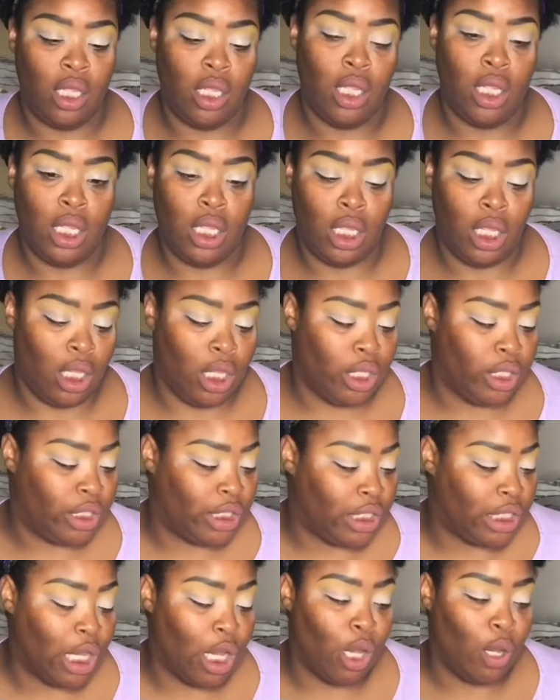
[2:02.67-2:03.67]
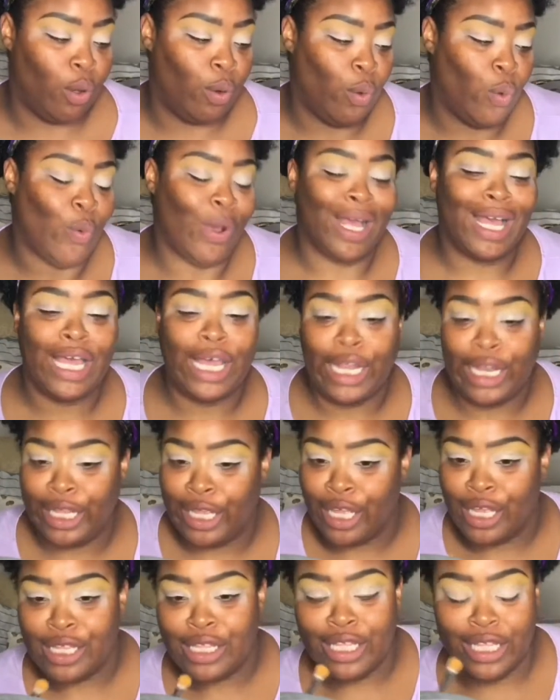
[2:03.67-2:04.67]
color that I use
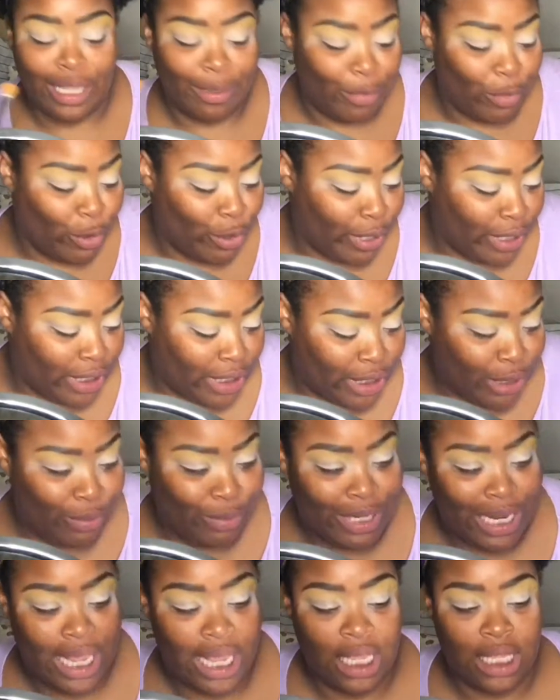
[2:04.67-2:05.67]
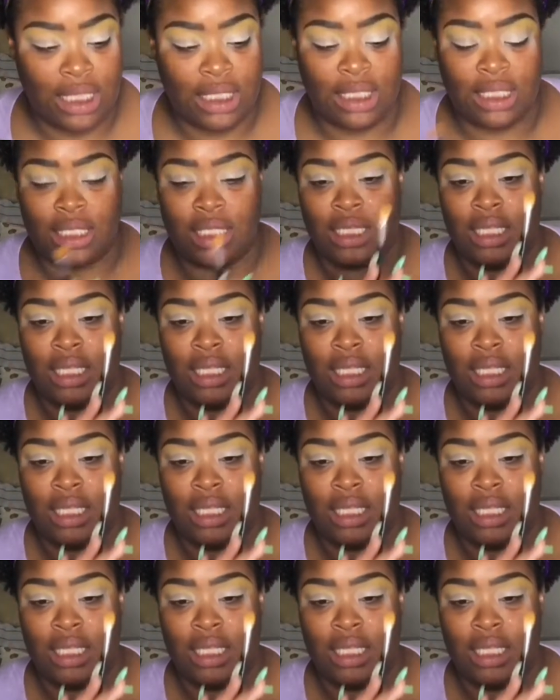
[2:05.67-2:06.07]
in between the